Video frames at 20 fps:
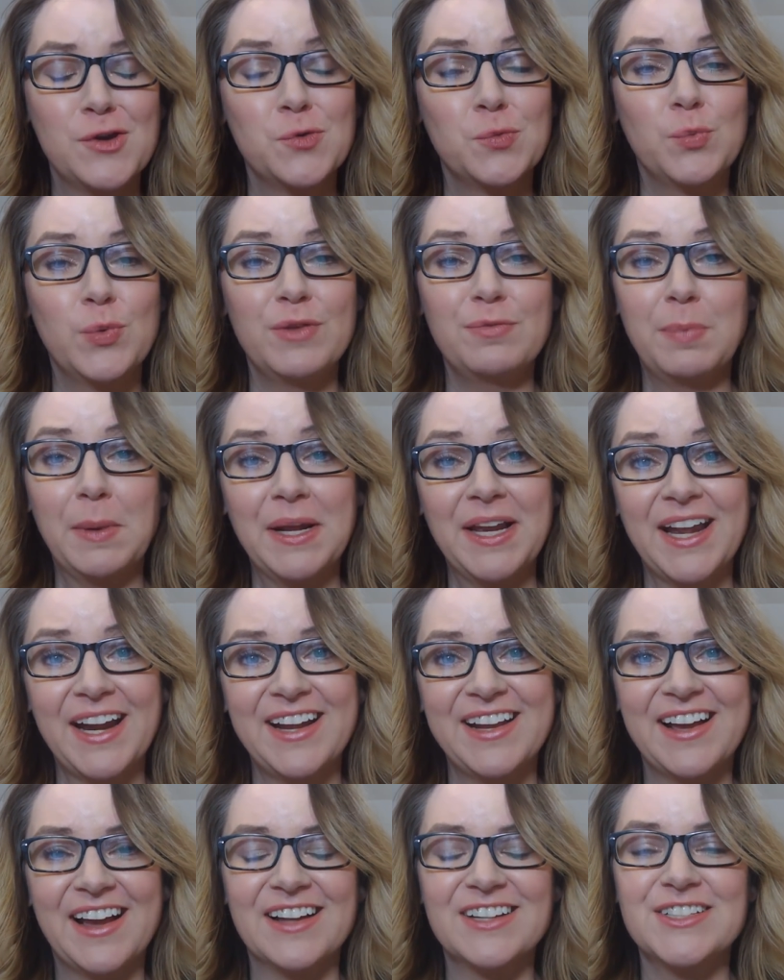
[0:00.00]
We've been
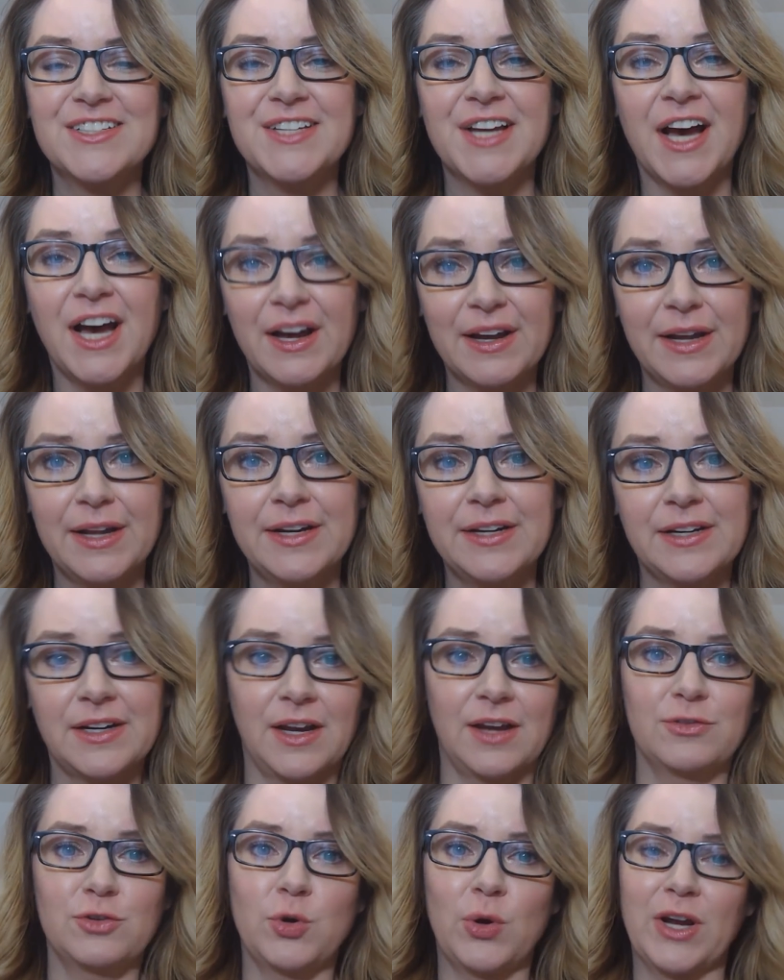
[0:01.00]
getting a ton
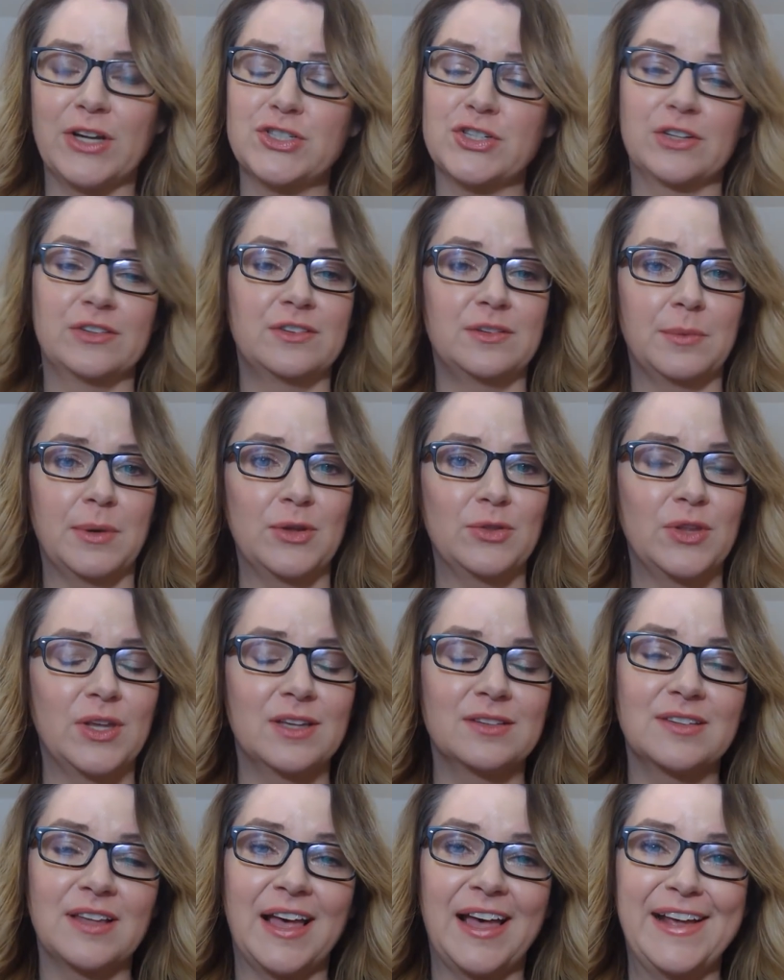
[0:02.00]
of questions about
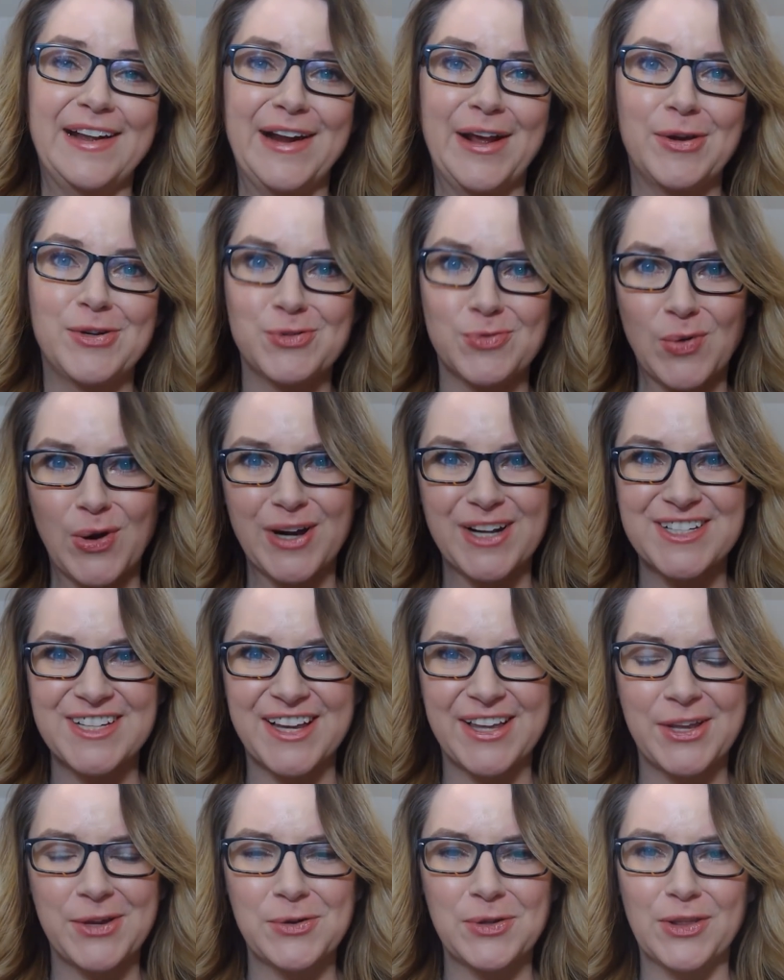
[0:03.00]
this, and I want to
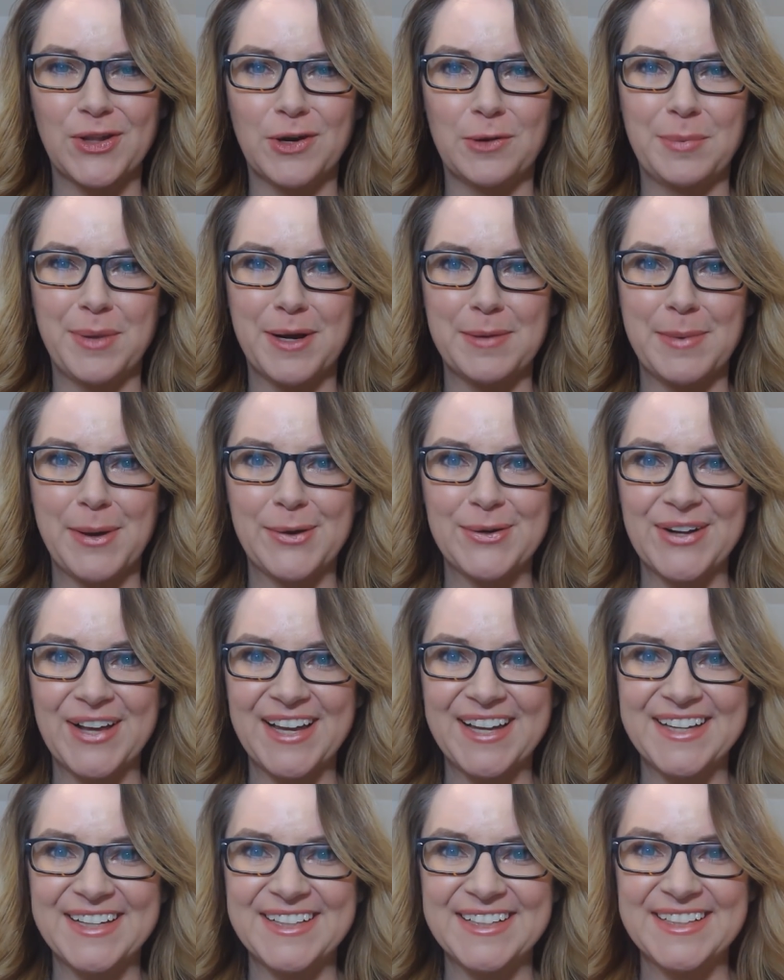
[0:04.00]
tell you a little bit about it.